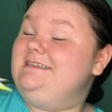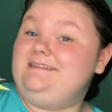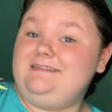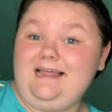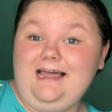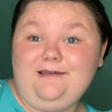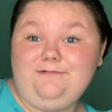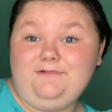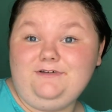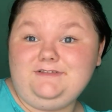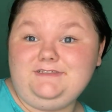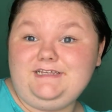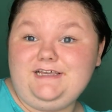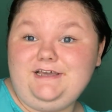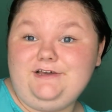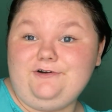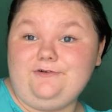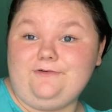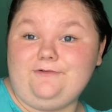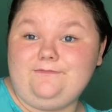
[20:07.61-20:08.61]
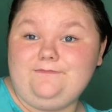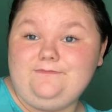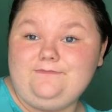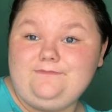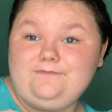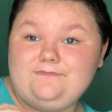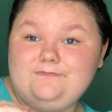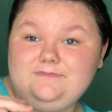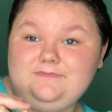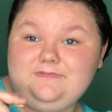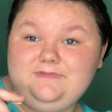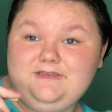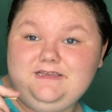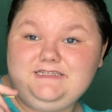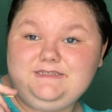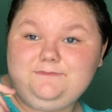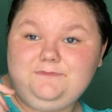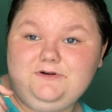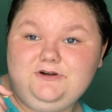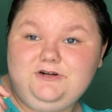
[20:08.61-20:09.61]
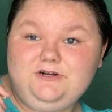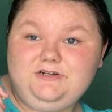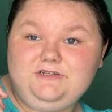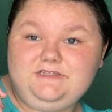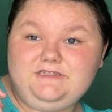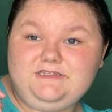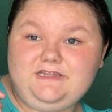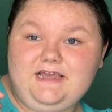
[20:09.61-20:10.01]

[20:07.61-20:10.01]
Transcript: Well, I will too. These birds,